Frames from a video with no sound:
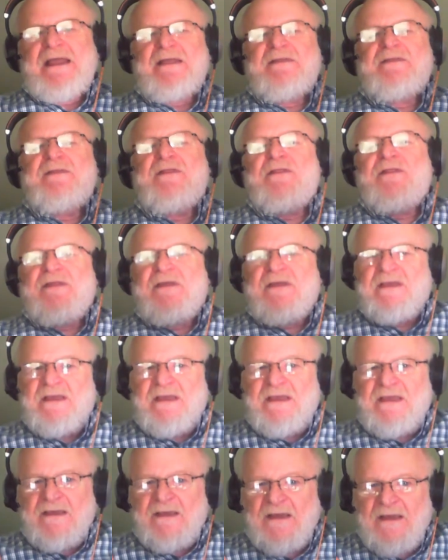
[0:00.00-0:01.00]
in
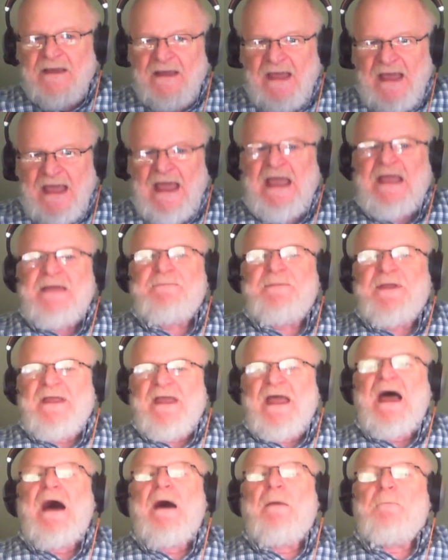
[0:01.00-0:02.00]
the
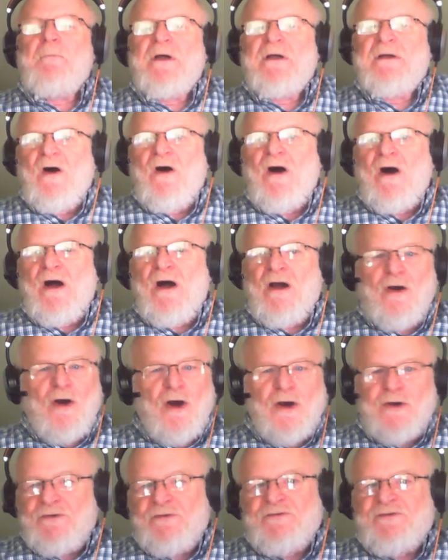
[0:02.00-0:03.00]
APM
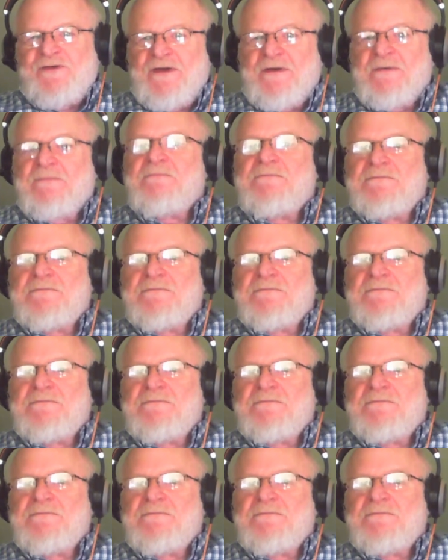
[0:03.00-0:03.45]
are using